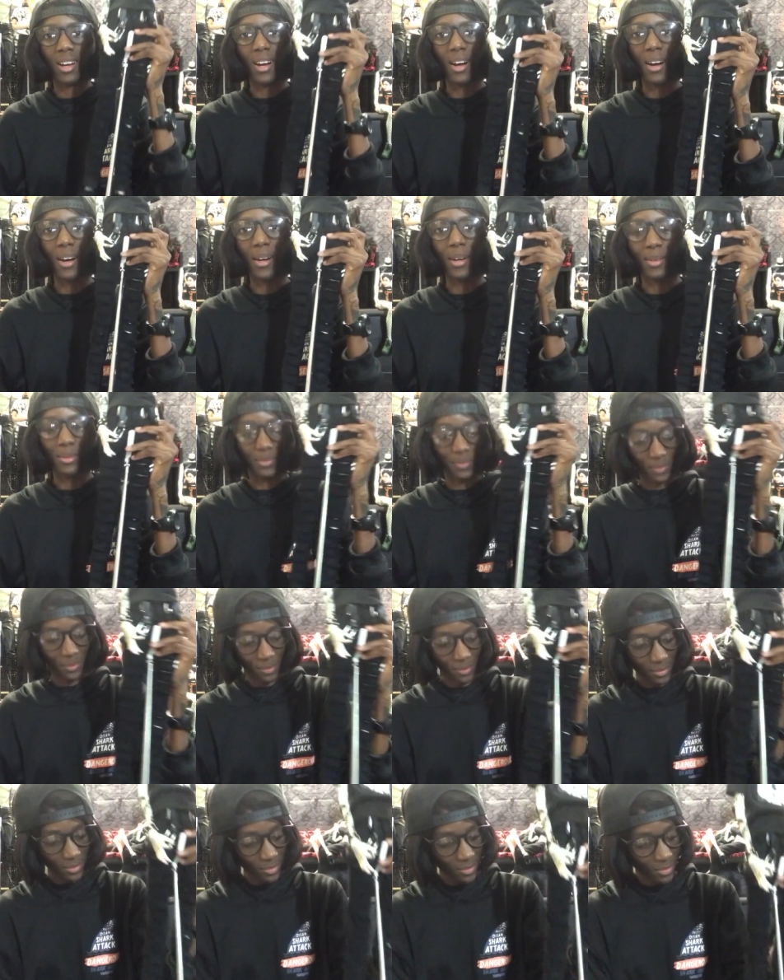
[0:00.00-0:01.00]

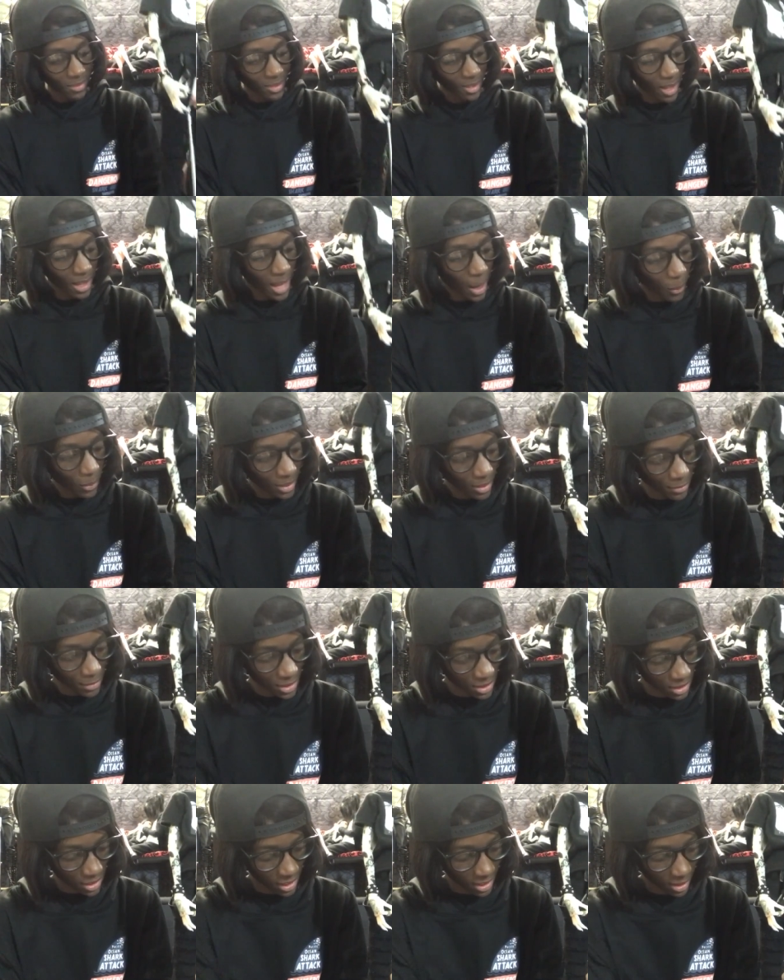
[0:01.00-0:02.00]
Um, I would love
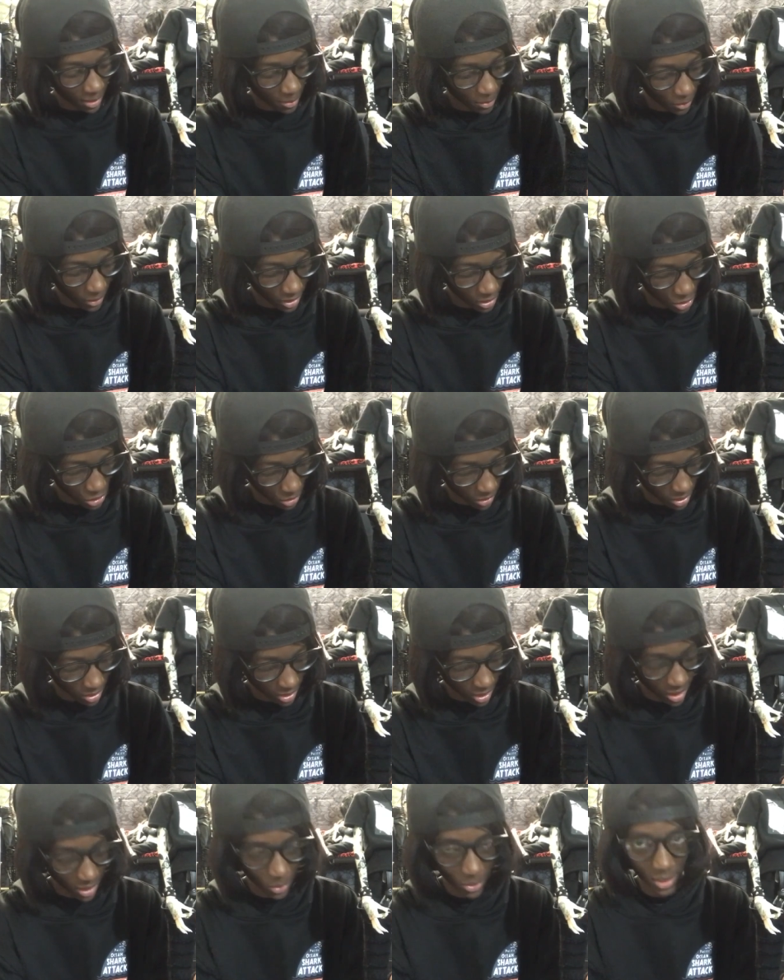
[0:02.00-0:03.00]
to see him with shorts
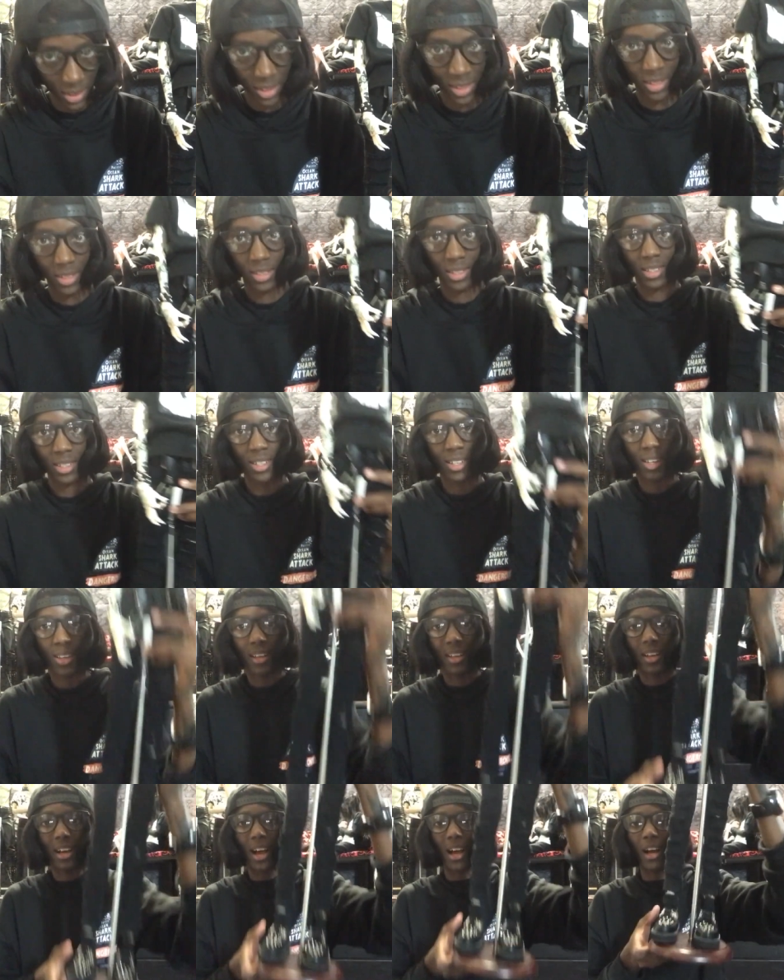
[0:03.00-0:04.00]
on with these
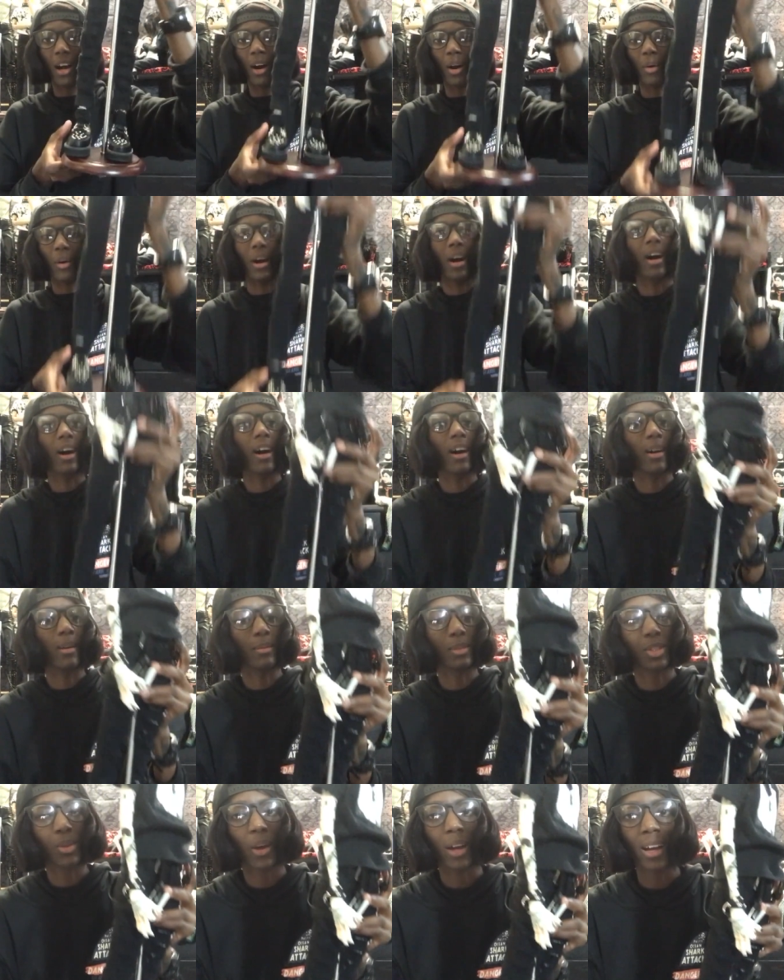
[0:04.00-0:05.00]
Oh,
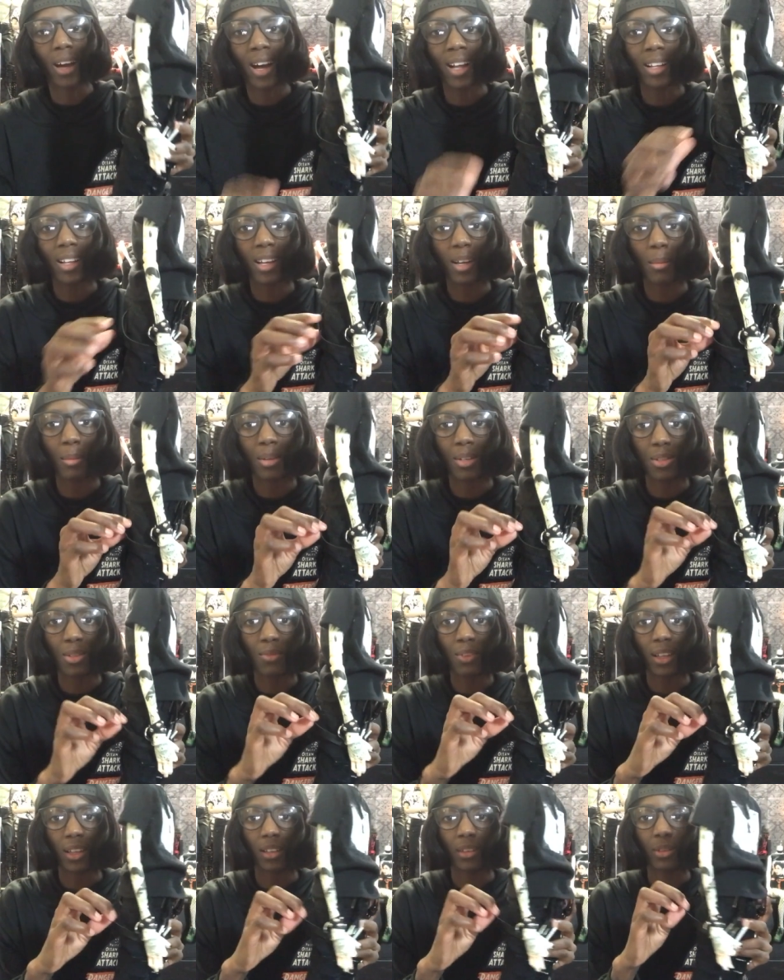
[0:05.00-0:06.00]
um, so I got like a bunch
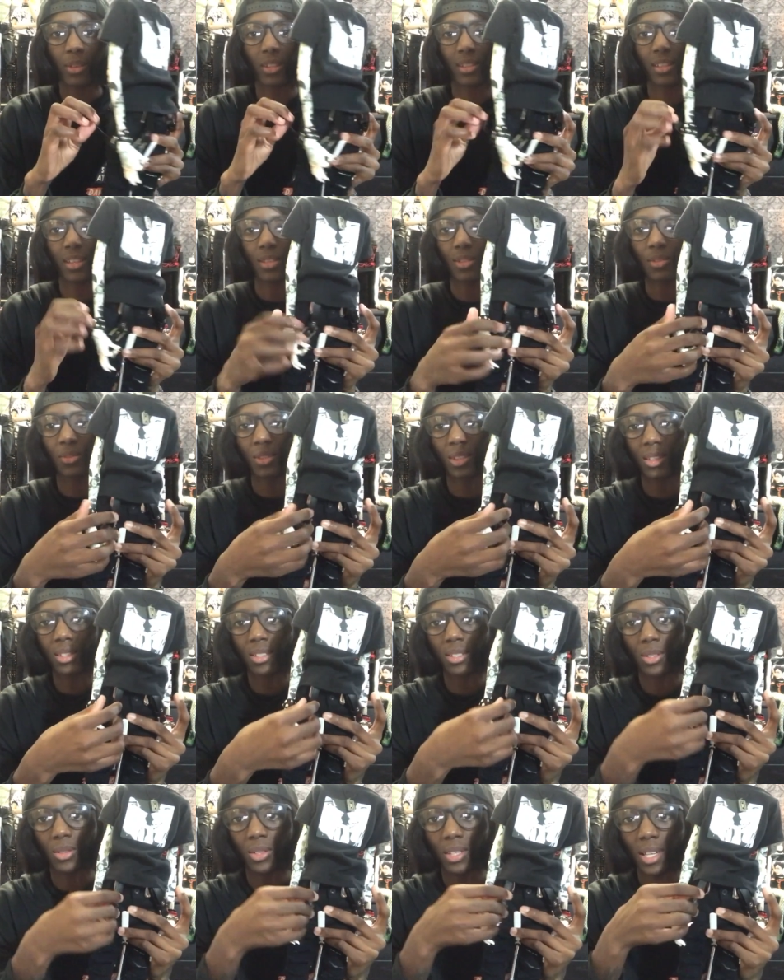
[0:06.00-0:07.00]
of like little
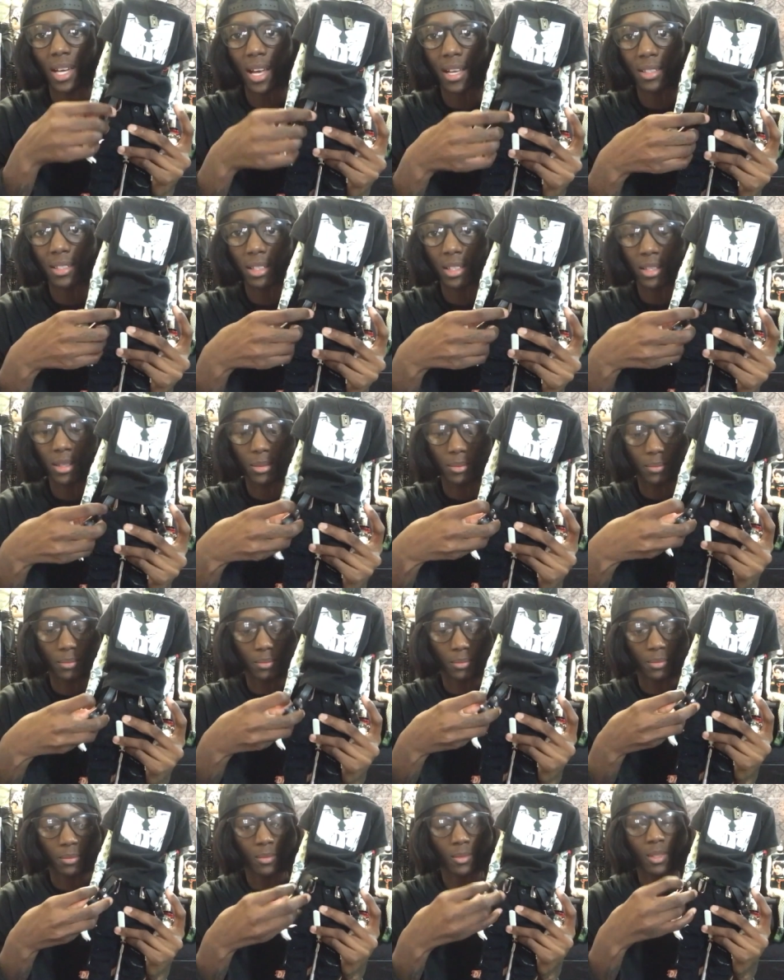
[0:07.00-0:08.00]
accessories. So he has um,
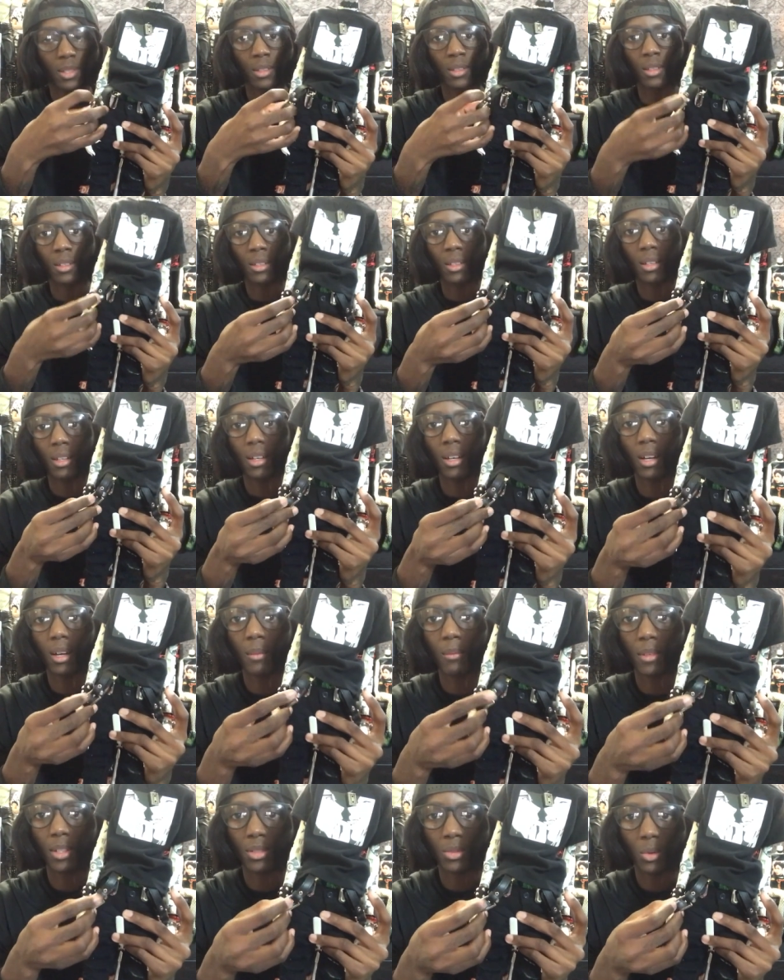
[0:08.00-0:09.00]

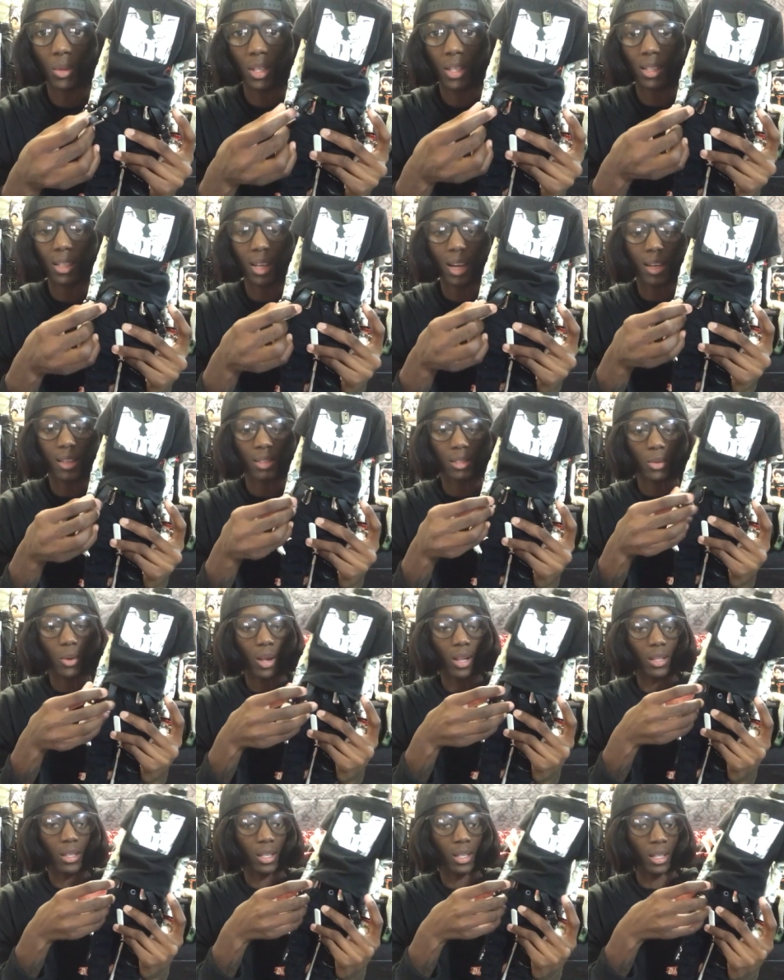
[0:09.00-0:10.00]
um these really nice
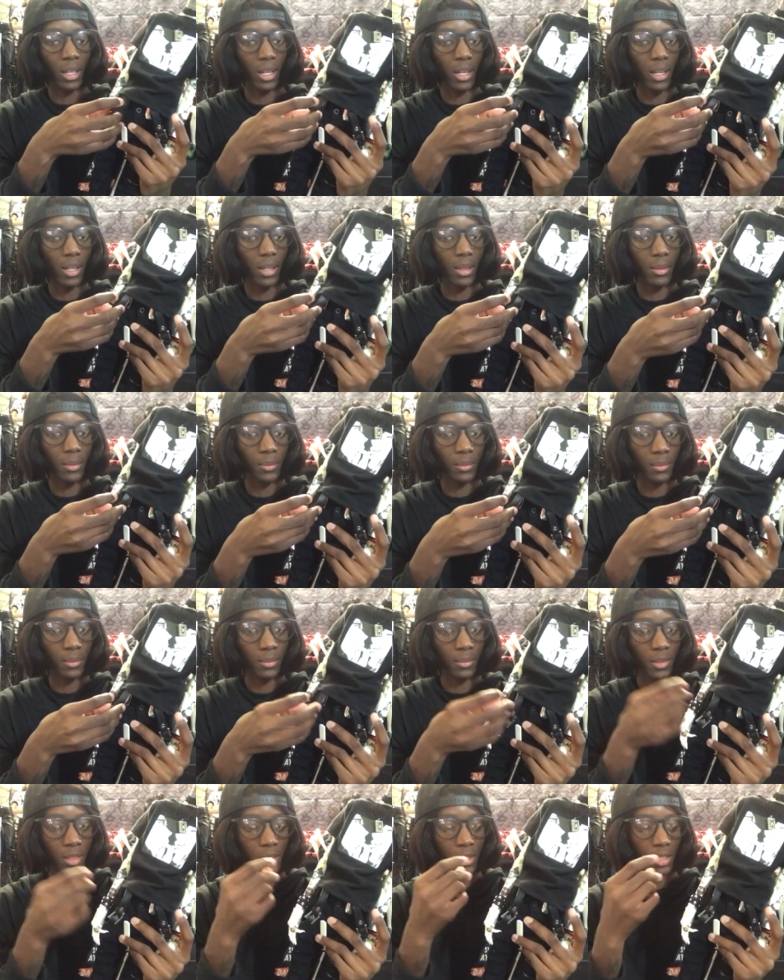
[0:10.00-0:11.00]
quality um,
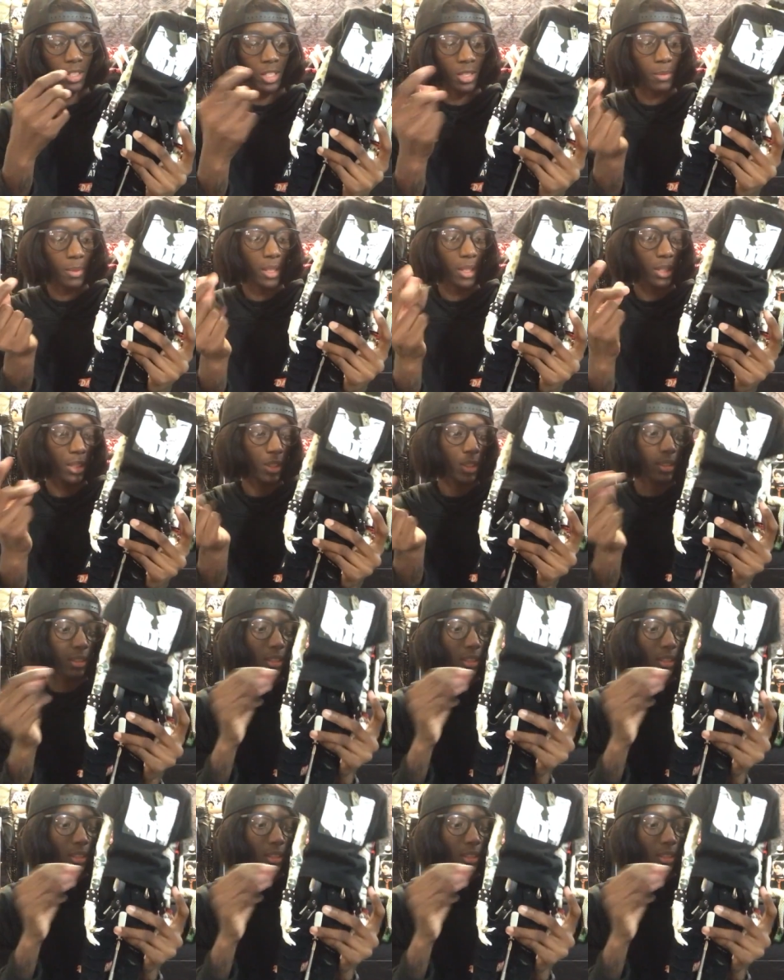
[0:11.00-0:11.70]
suspender